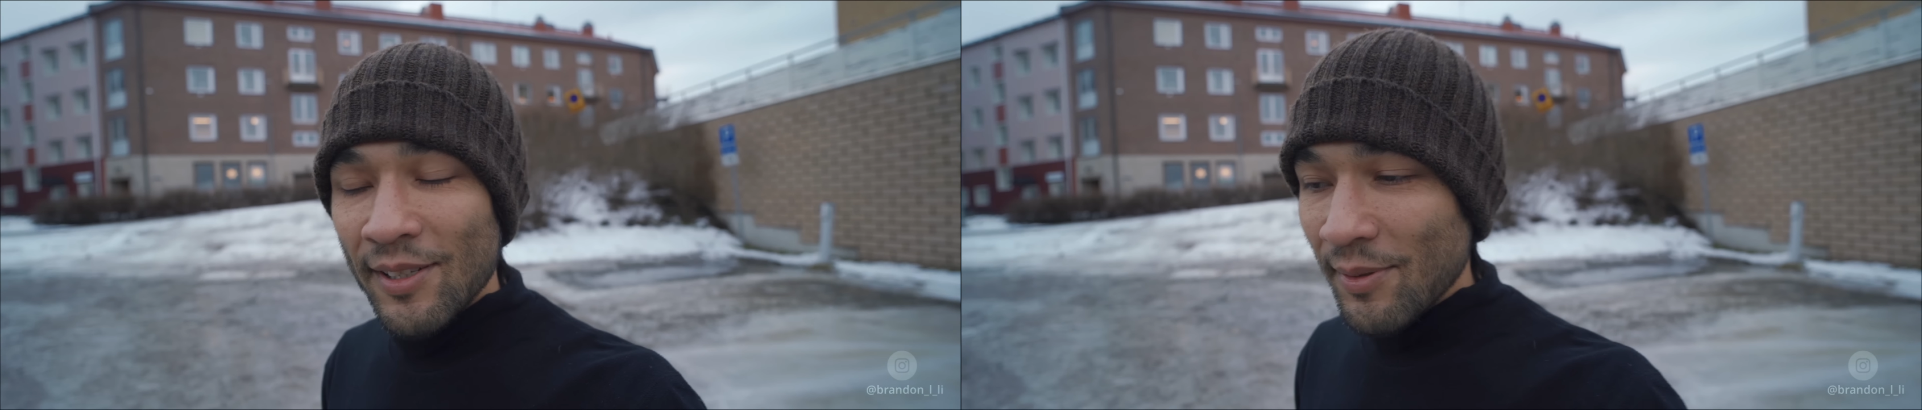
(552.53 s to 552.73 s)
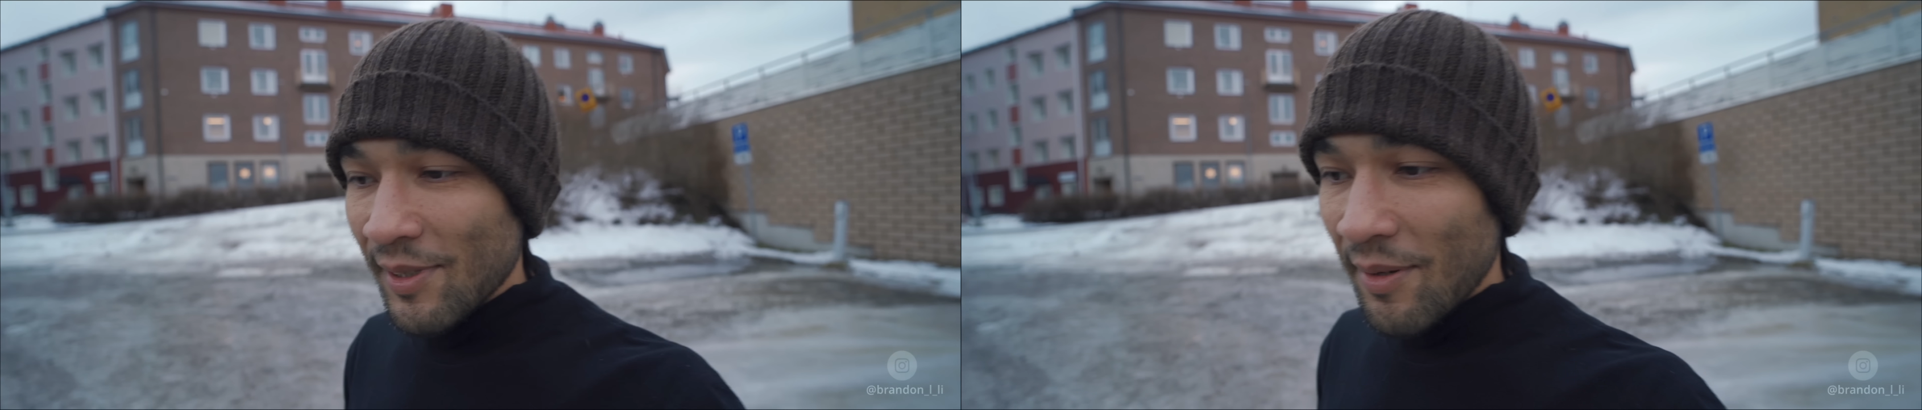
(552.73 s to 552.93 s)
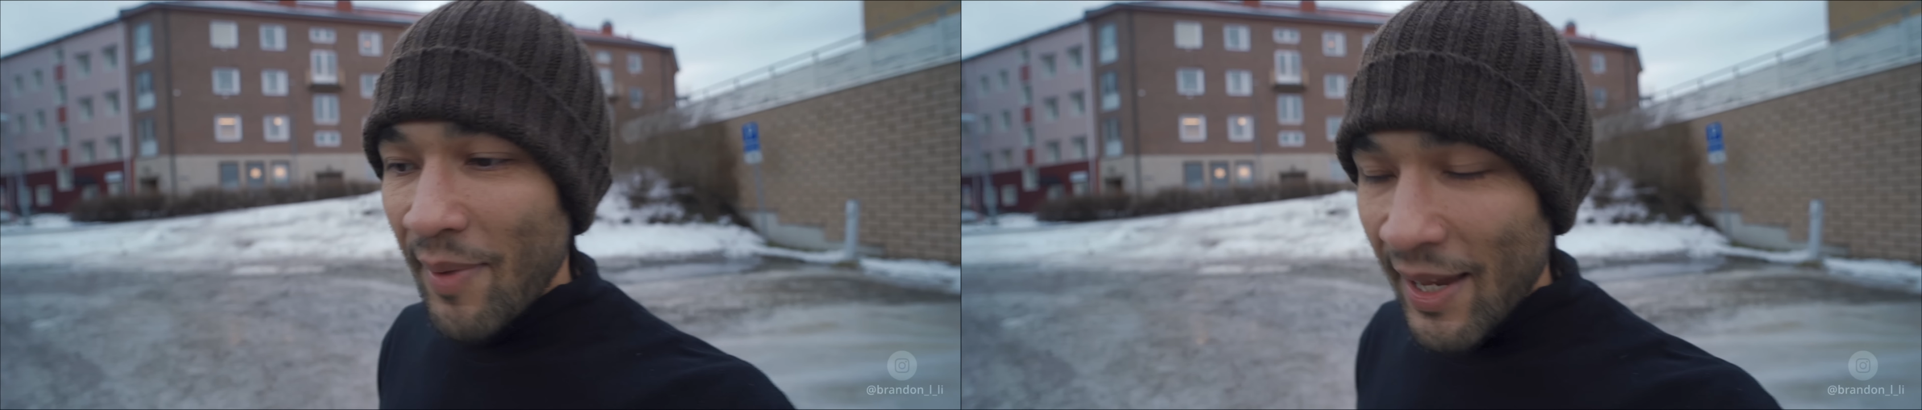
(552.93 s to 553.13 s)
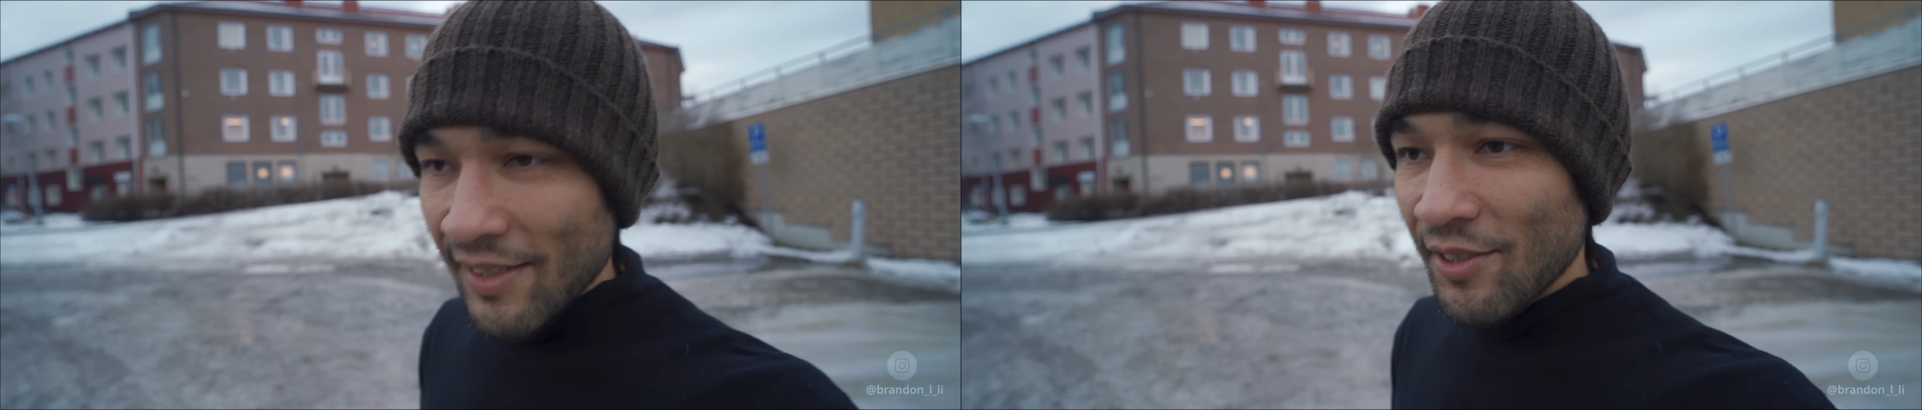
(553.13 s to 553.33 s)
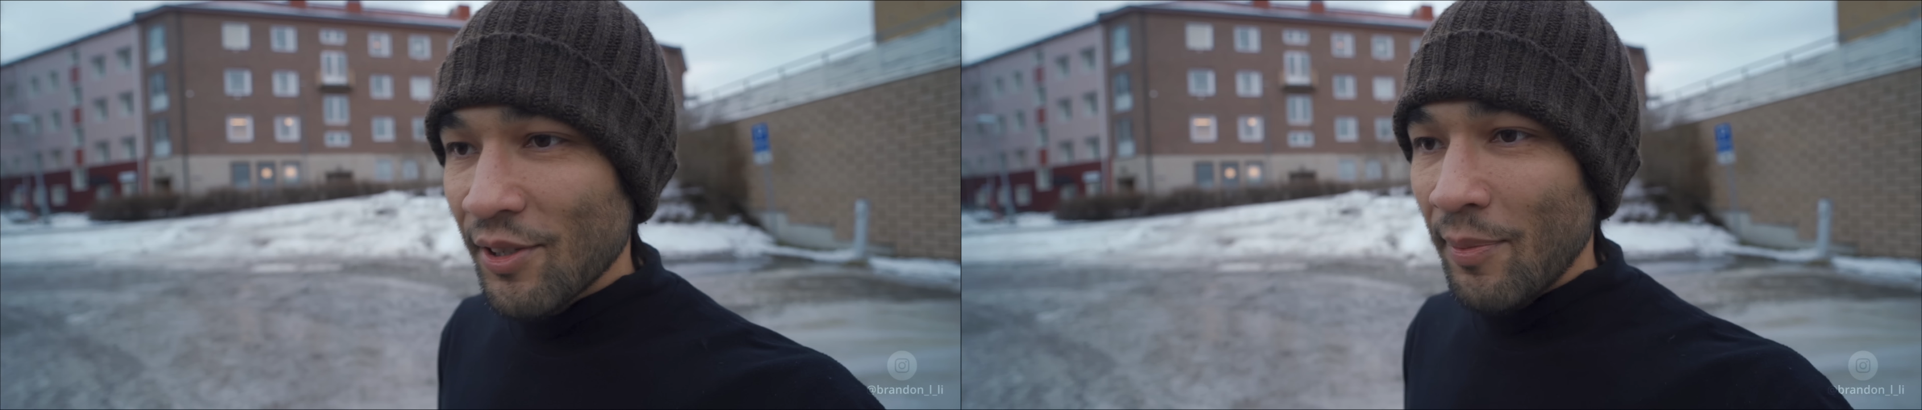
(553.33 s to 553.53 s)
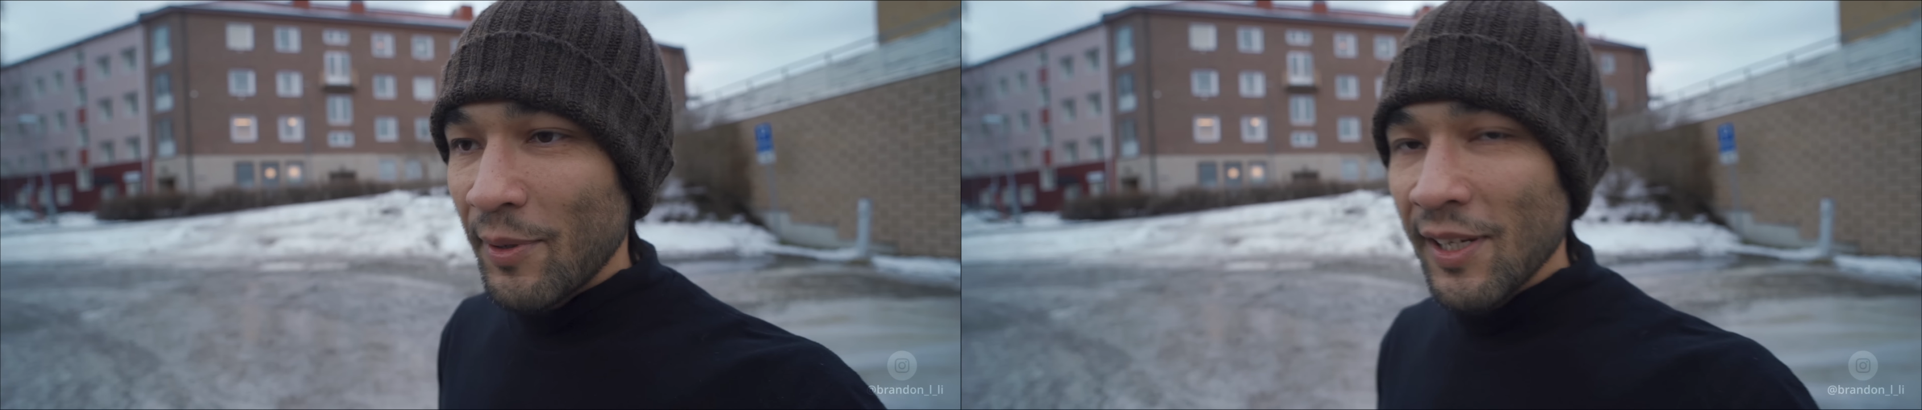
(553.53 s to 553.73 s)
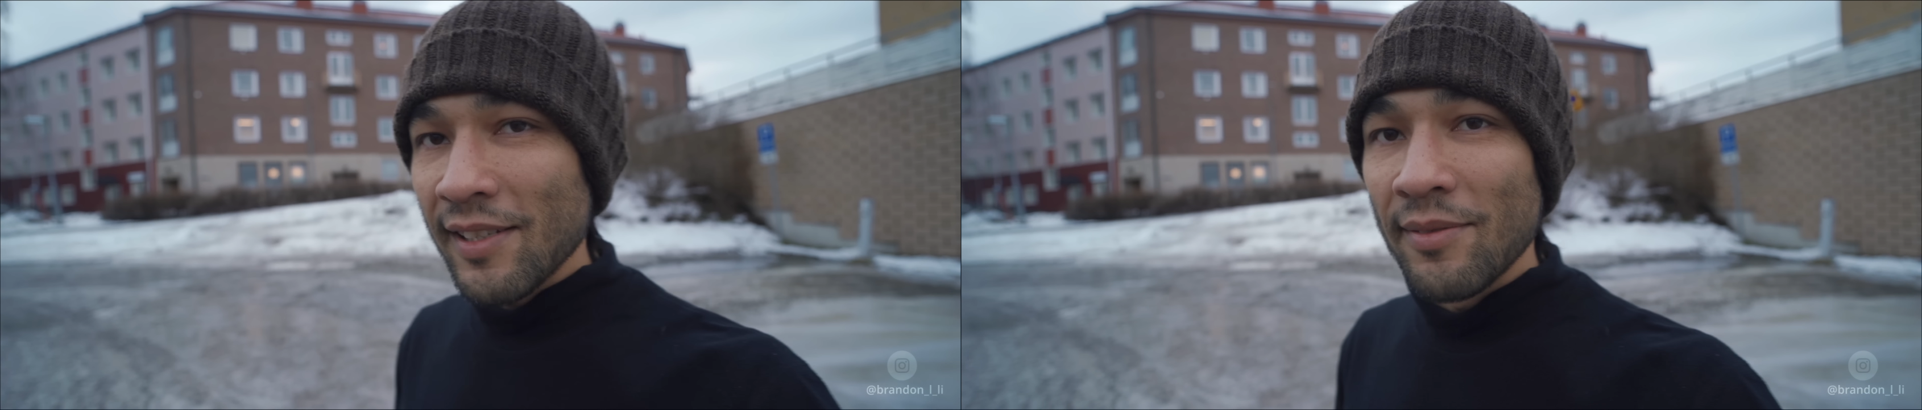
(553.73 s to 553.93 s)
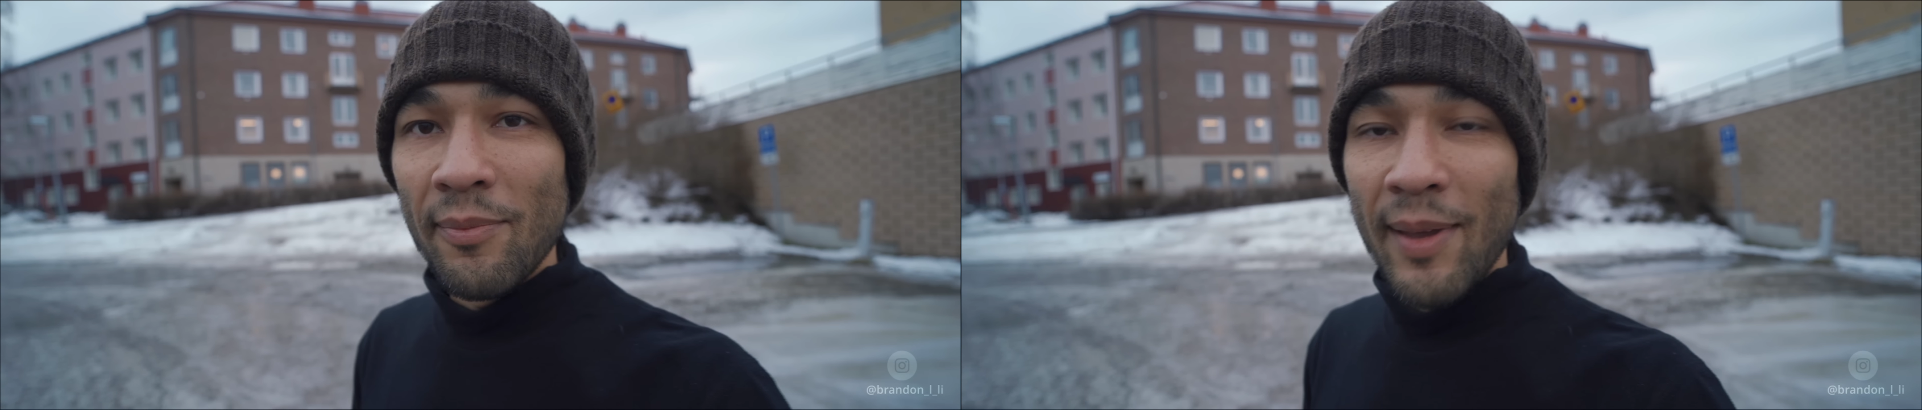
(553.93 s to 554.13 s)
This was an amazing trip. We saw
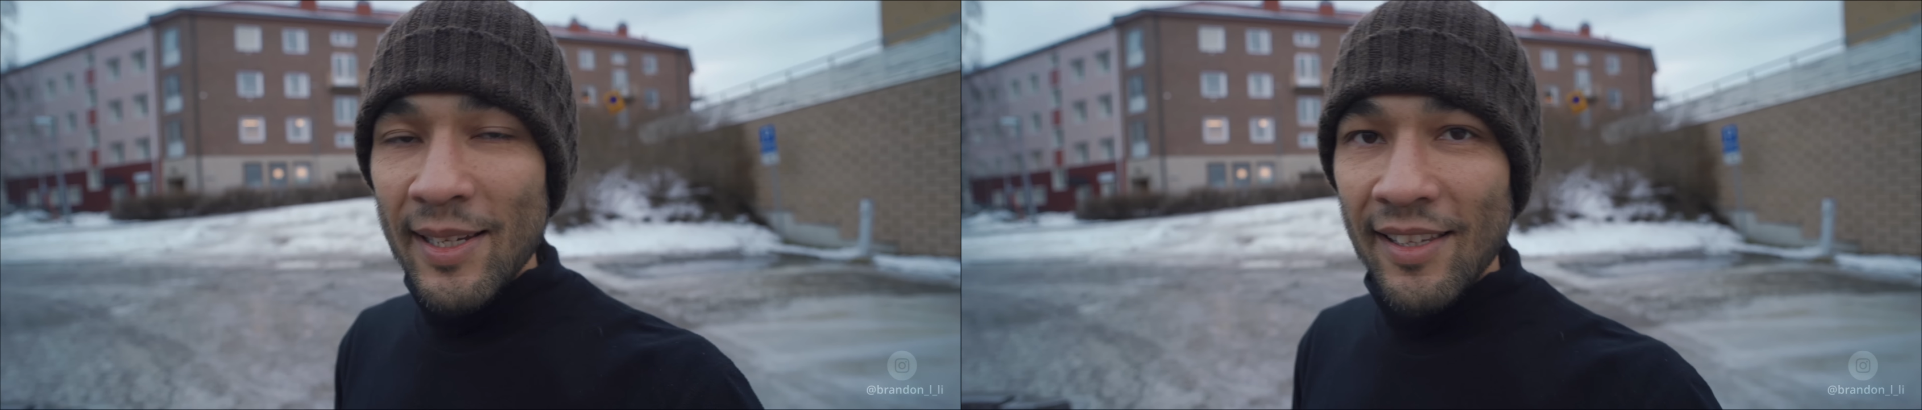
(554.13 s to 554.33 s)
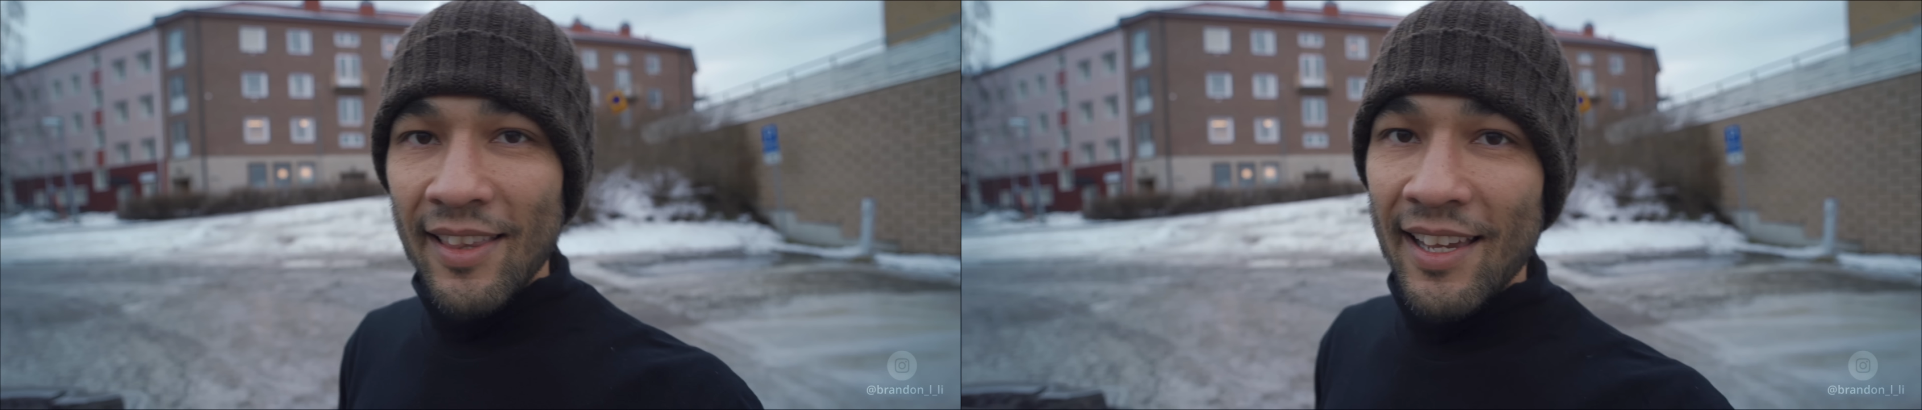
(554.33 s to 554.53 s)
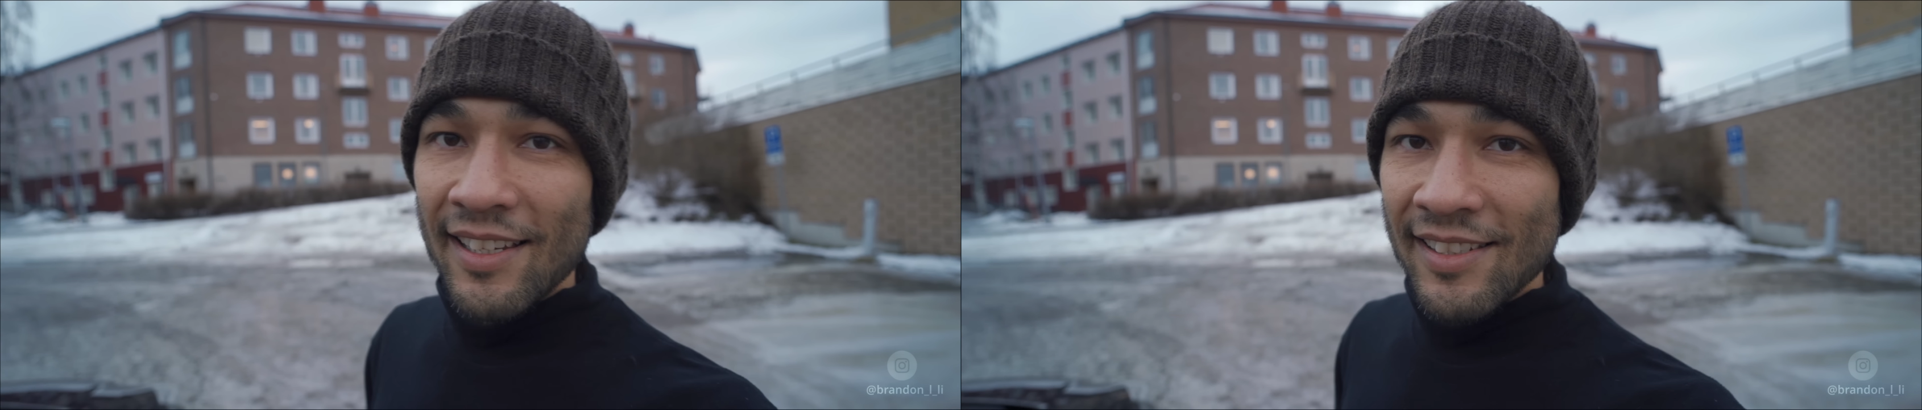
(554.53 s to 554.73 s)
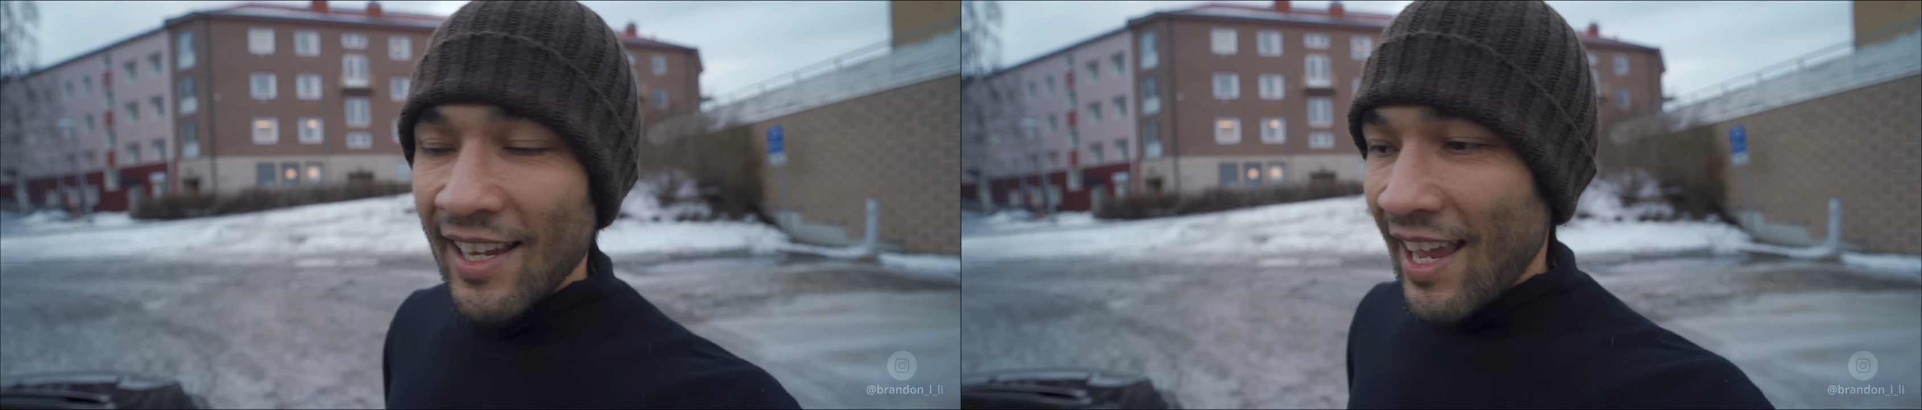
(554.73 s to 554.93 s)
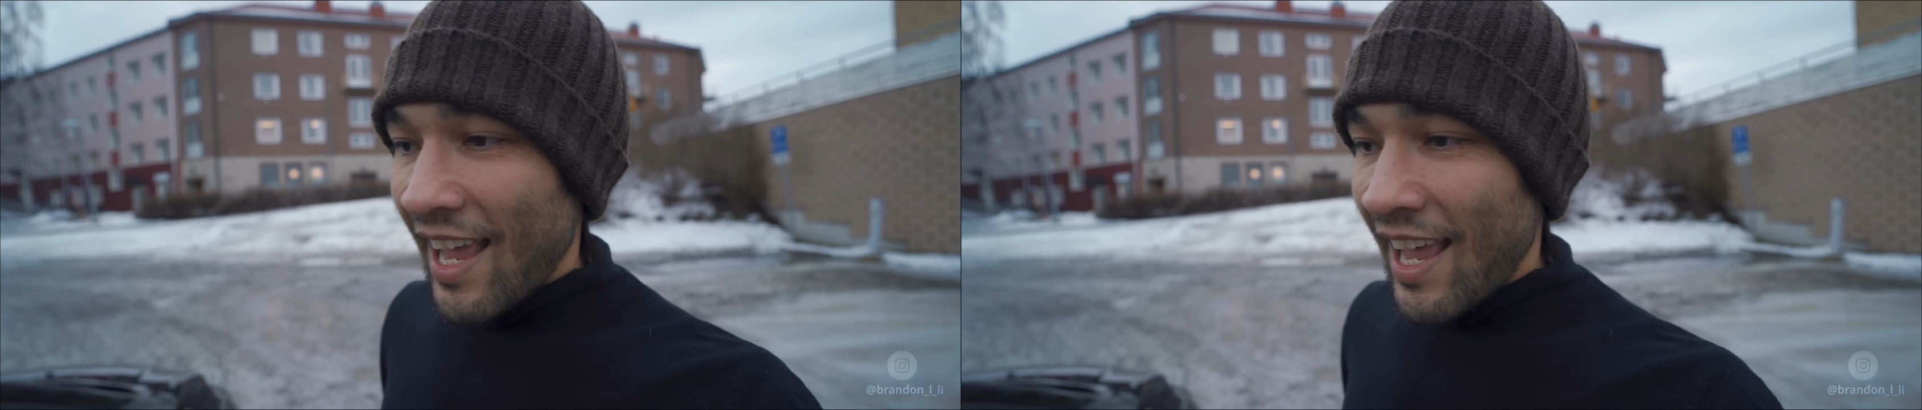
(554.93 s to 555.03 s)
some amazing things.